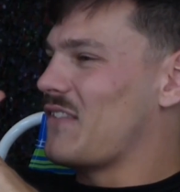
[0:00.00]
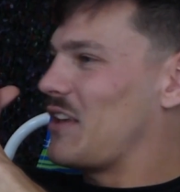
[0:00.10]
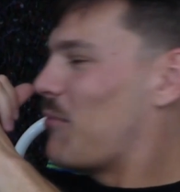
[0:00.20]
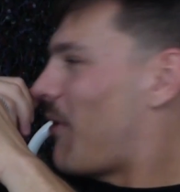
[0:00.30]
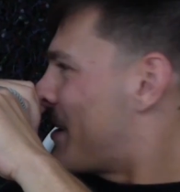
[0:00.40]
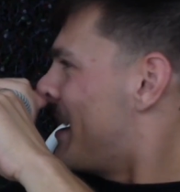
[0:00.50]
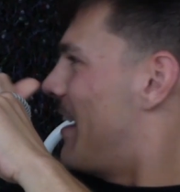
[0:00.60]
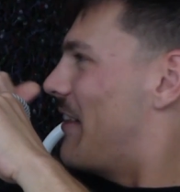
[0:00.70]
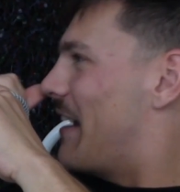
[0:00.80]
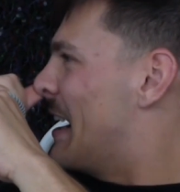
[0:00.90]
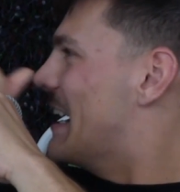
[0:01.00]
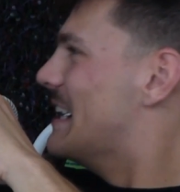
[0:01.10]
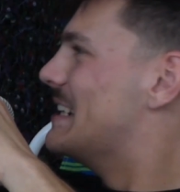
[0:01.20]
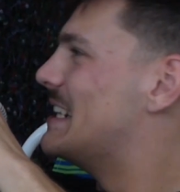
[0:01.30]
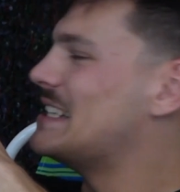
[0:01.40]
definitely a market out there.
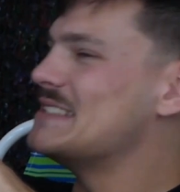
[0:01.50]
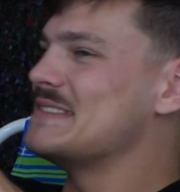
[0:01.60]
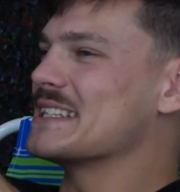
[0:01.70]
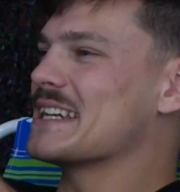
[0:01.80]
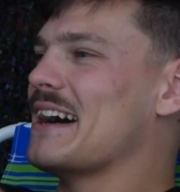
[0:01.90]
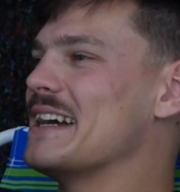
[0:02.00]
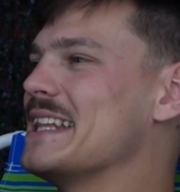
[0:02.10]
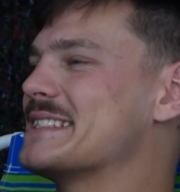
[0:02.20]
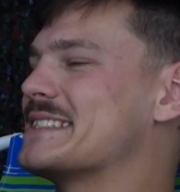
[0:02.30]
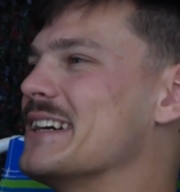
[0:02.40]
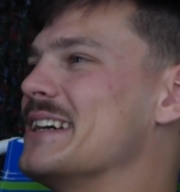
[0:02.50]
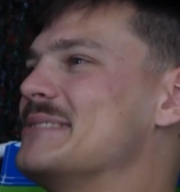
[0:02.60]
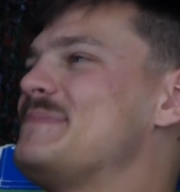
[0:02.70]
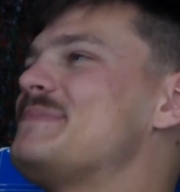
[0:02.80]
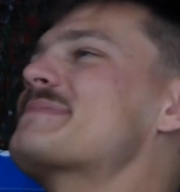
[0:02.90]
Oh, my God. That's
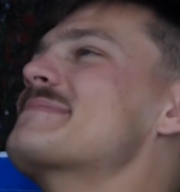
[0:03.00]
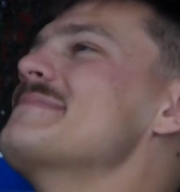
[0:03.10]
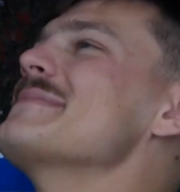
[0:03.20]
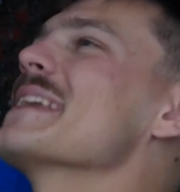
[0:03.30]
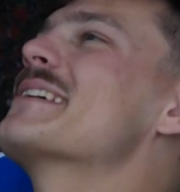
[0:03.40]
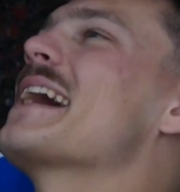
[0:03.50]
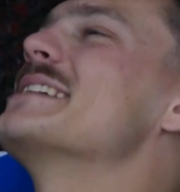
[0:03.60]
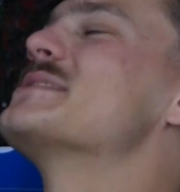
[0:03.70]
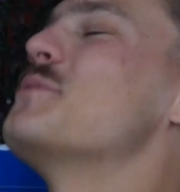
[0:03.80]
good. Okay, so